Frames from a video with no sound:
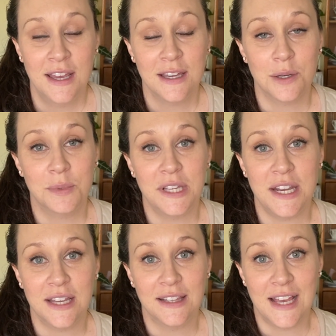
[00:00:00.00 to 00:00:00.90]

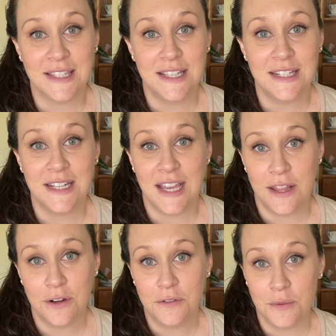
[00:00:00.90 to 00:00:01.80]
completing a lesson
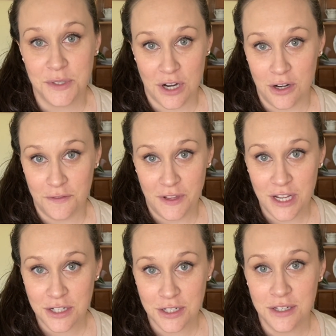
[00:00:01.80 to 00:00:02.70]
together from start to finish.